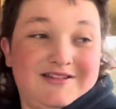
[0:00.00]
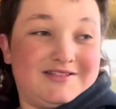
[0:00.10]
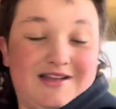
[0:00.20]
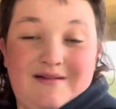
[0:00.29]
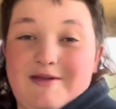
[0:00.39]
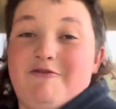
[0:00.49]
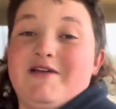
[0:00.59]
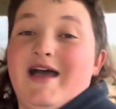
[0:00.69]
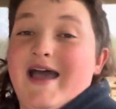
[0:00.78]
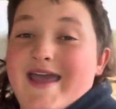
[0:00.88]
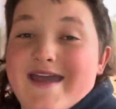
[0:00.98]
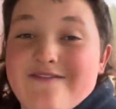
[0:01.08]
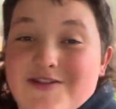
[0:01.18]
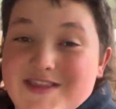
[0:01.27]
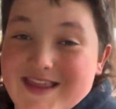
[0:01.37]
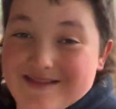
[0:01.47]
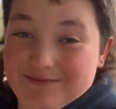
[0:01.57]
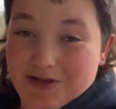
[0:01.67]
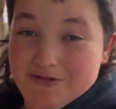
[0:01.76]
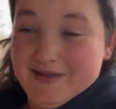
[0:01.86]
So, I mean, we got everything
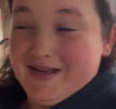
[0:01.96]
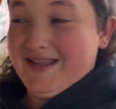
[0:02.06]
blooming.